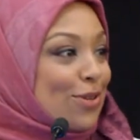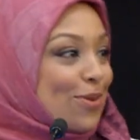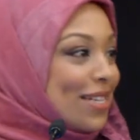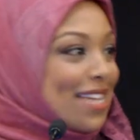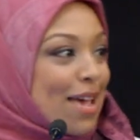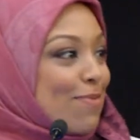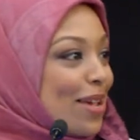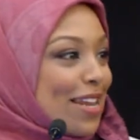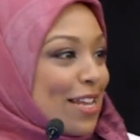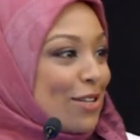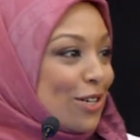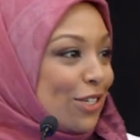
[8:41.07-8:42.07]
who could get me an
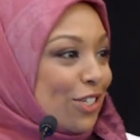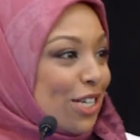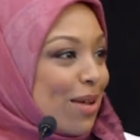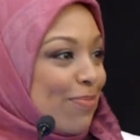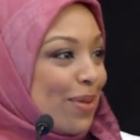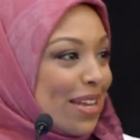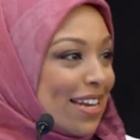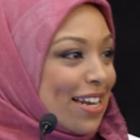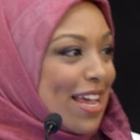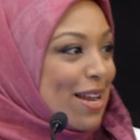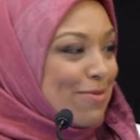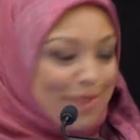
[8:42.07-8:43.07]
internship
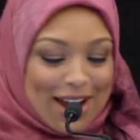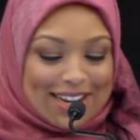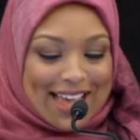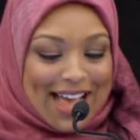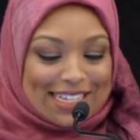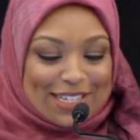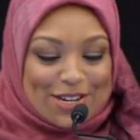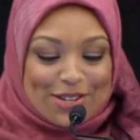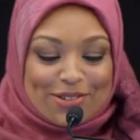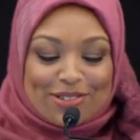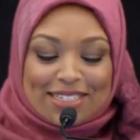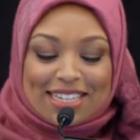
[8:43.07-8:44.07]
in broadcast
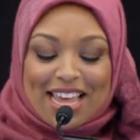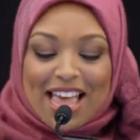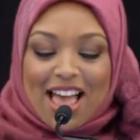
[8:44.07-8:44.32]
news.